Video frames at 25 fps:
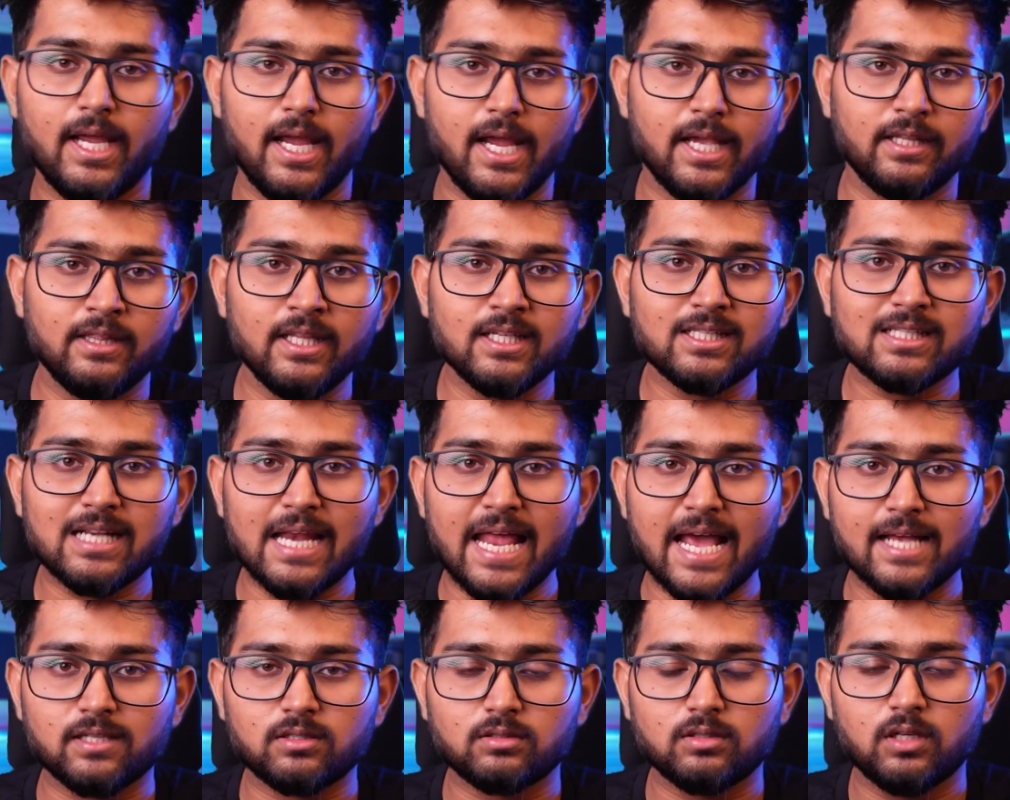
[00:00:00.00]
In this
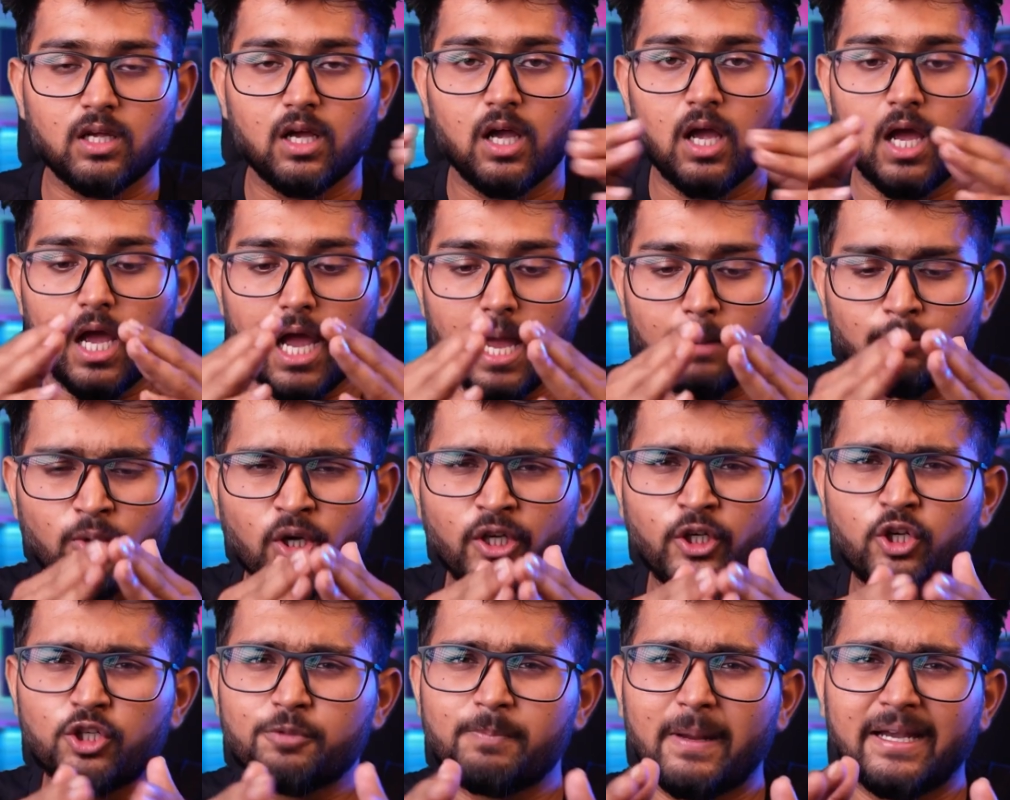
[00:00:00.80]
class, I'm
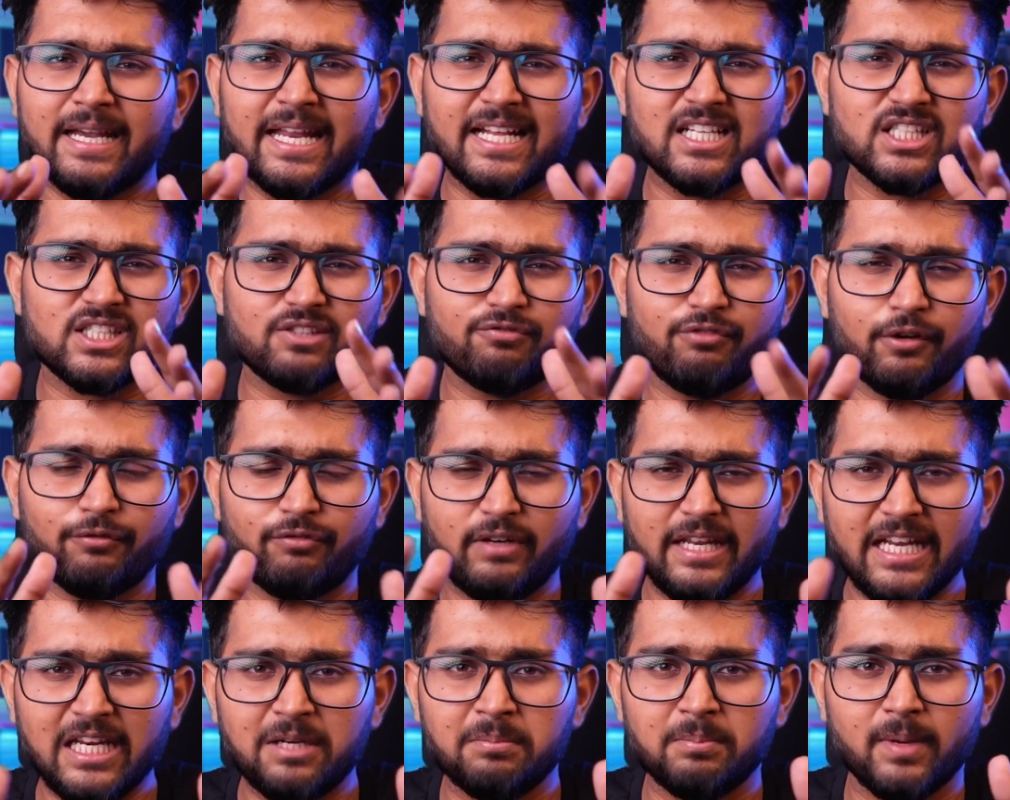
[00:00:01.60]
going to spend next
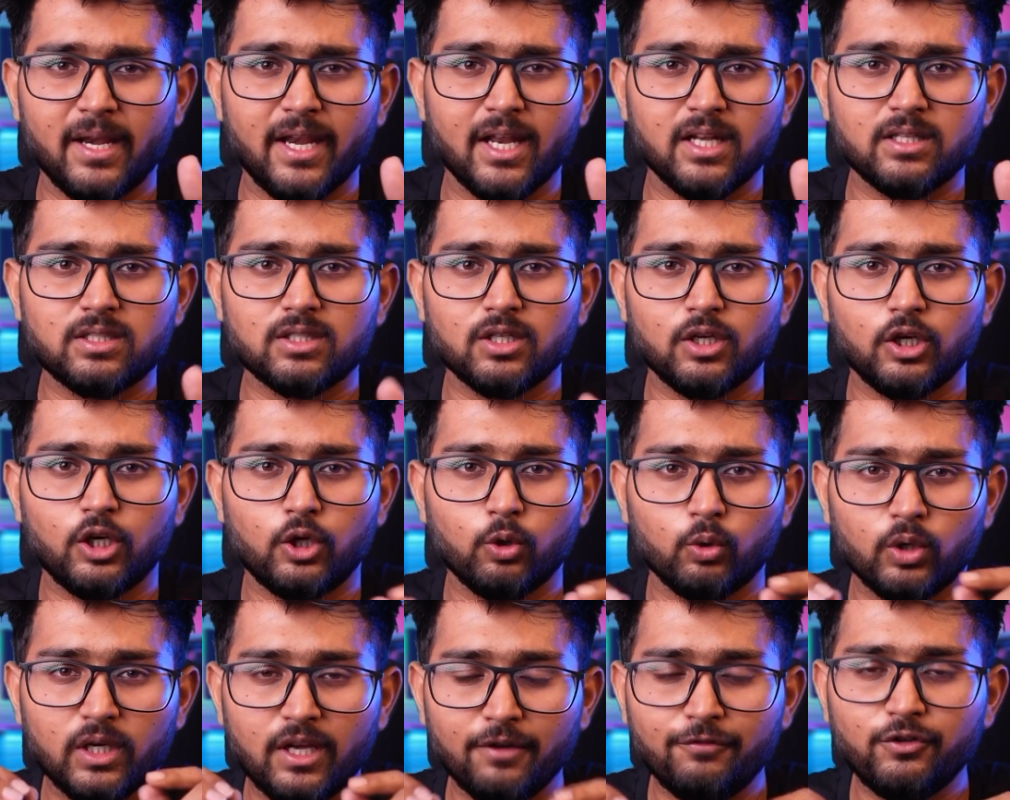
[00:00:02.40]
15 minutes
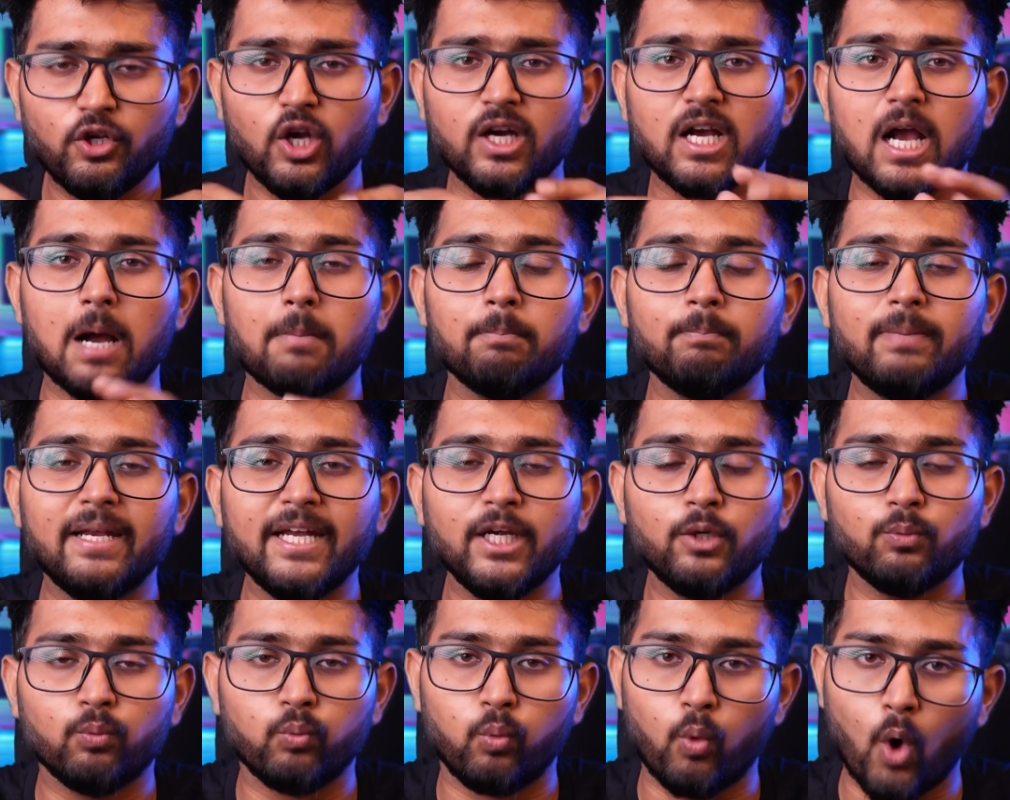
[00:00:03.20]
to give you a
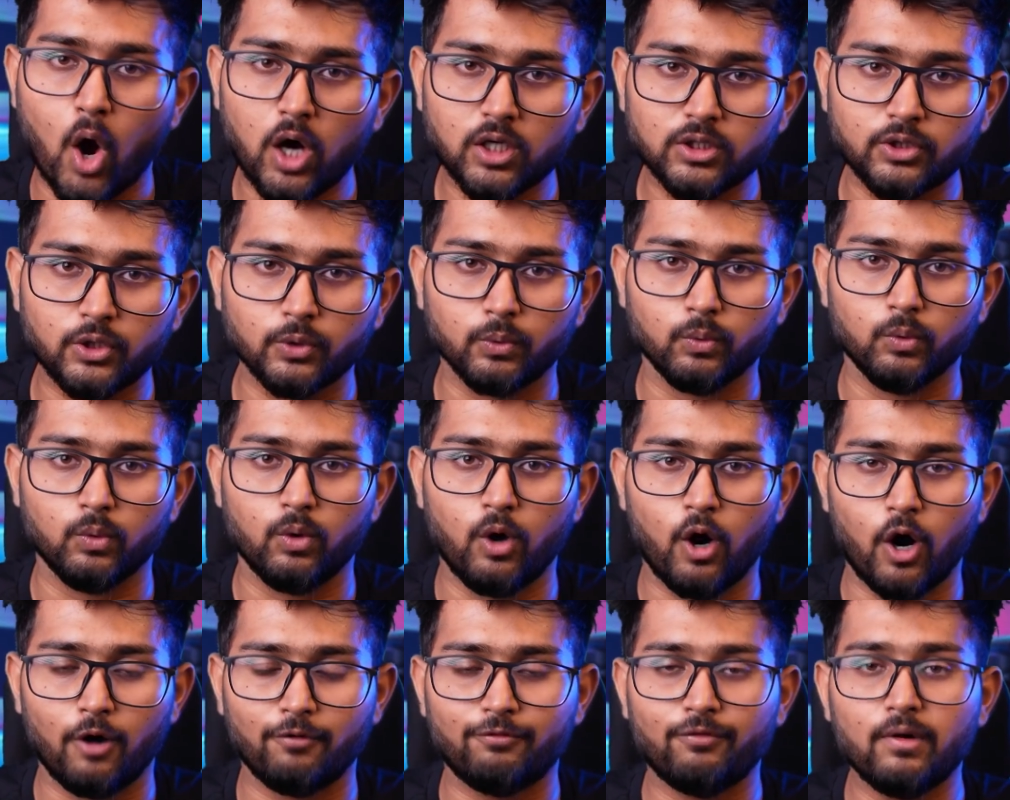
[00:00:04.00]
complete walkthrough
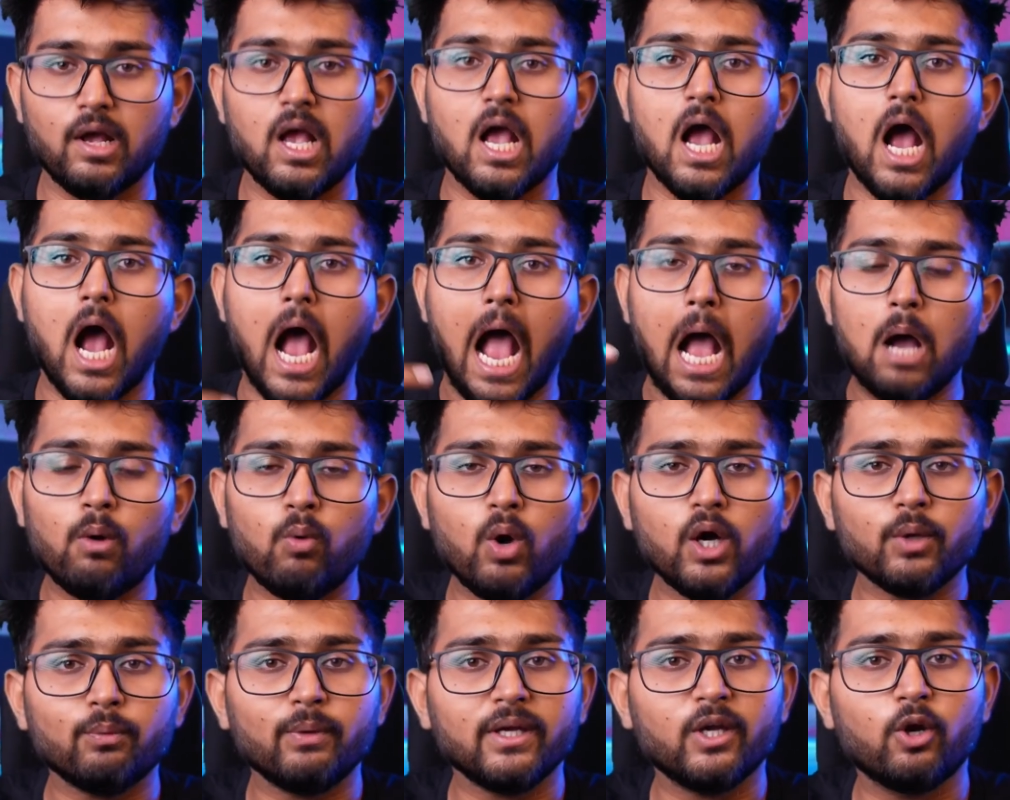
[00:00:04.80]
of how
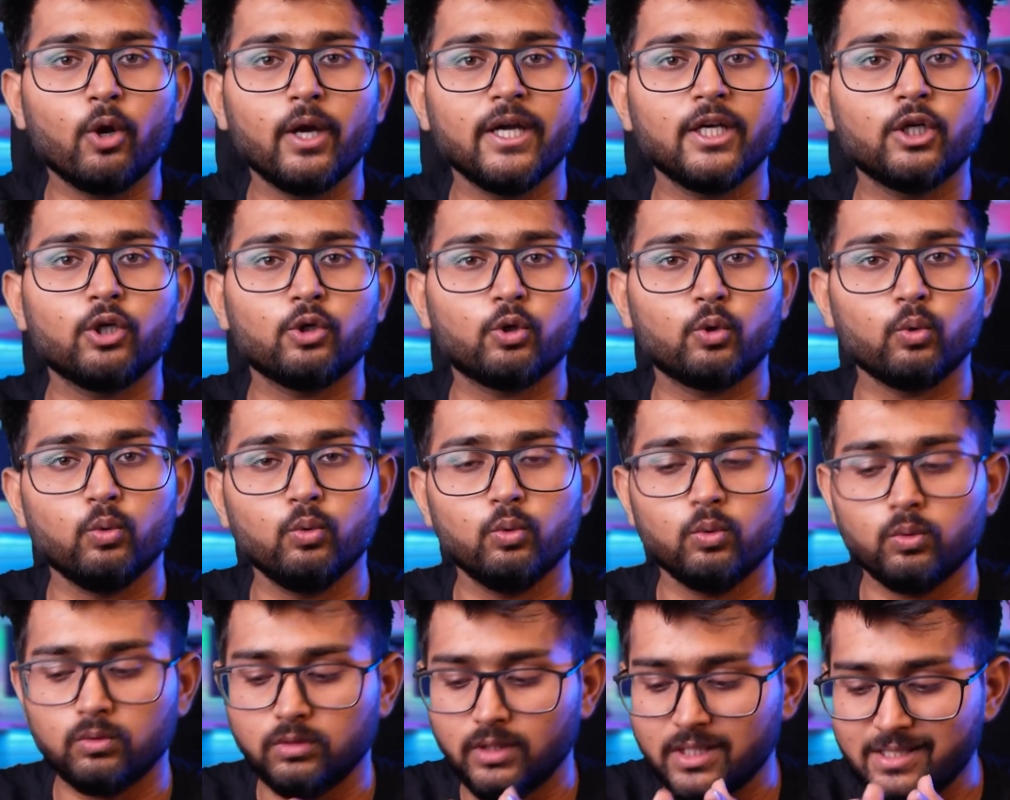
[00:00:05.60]
are we going to
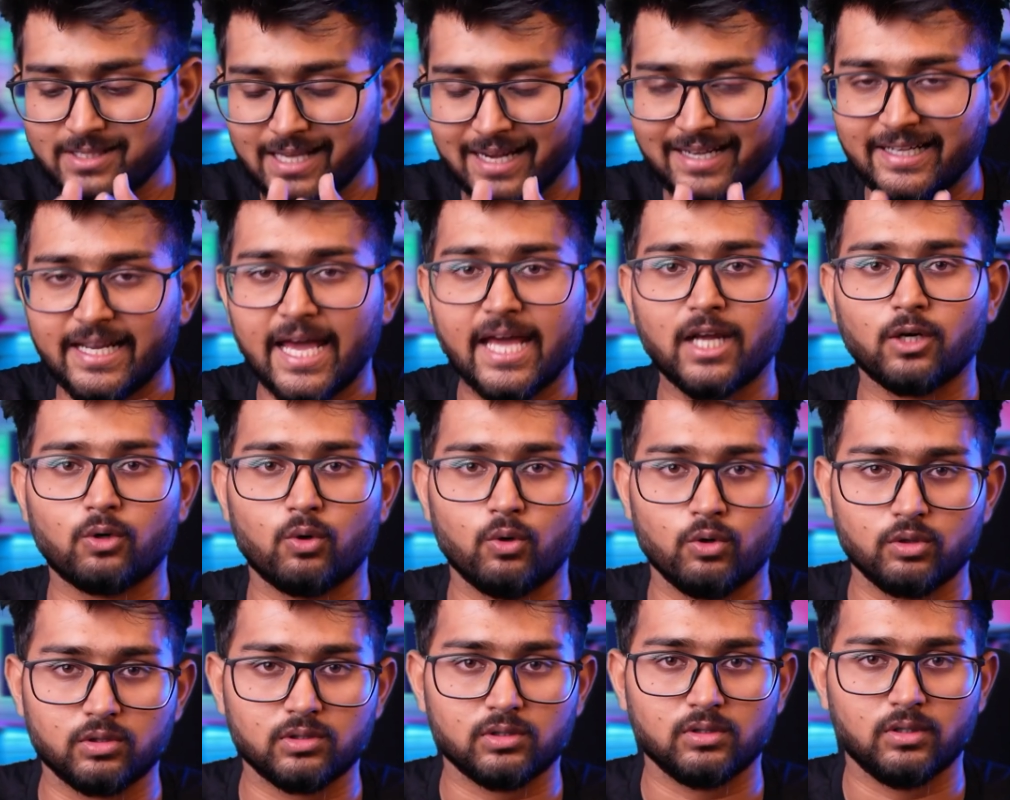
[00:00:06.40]
do this entire
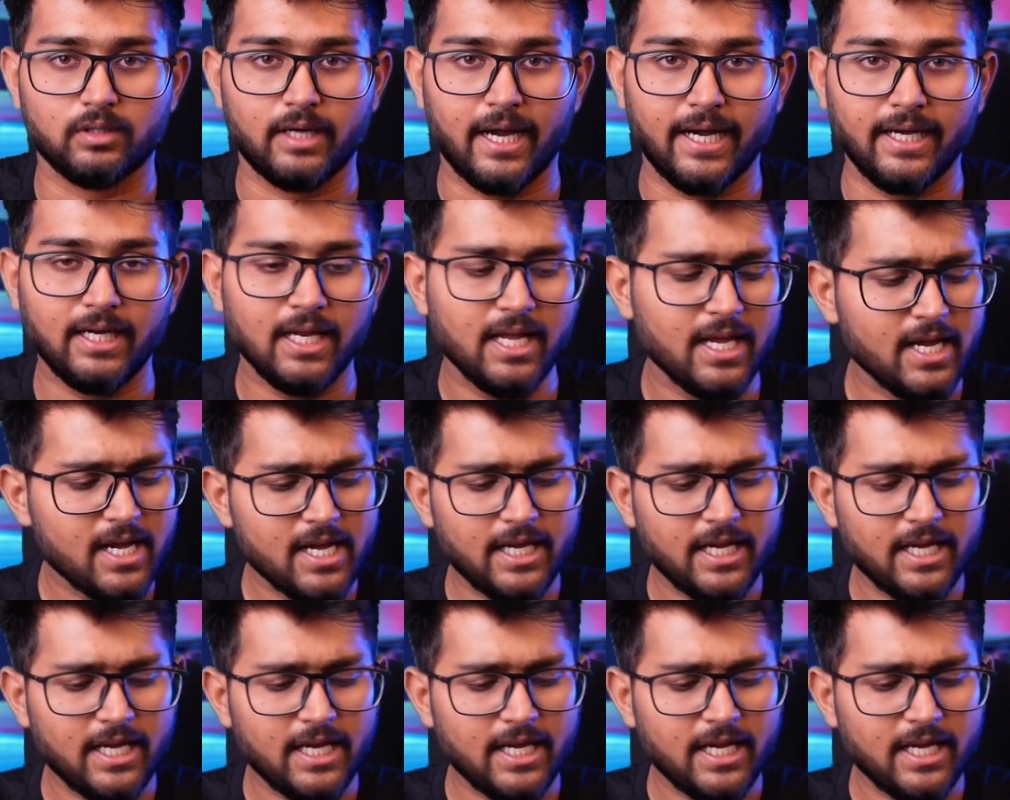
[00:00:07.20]
course, right?